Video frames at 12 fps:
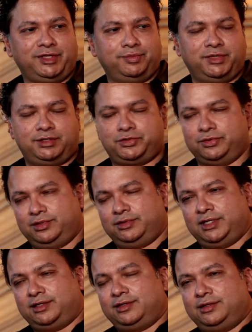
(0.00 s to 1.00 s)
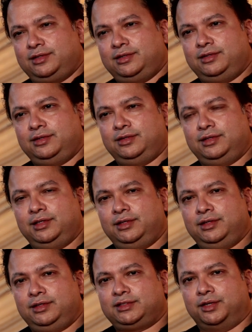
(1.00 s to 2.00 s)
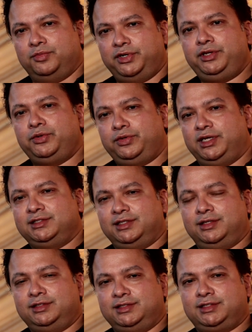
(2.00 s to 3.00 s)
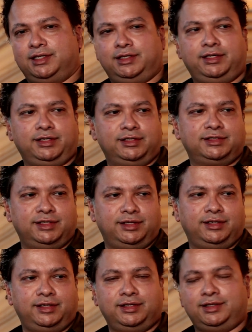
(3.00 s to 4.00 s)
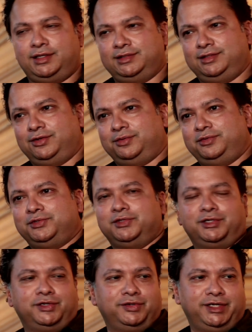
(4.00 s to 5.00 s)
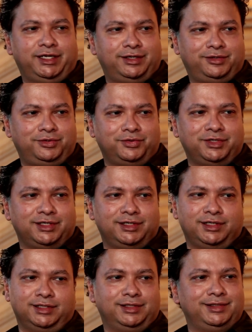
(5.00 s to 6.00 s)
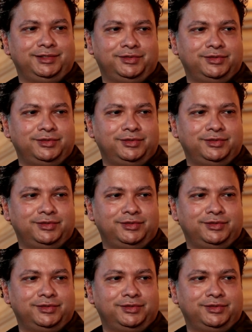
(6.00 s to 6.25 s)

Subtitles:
But so that somebody who doesn't understand English in India has an opportunity to get to it in Hindi,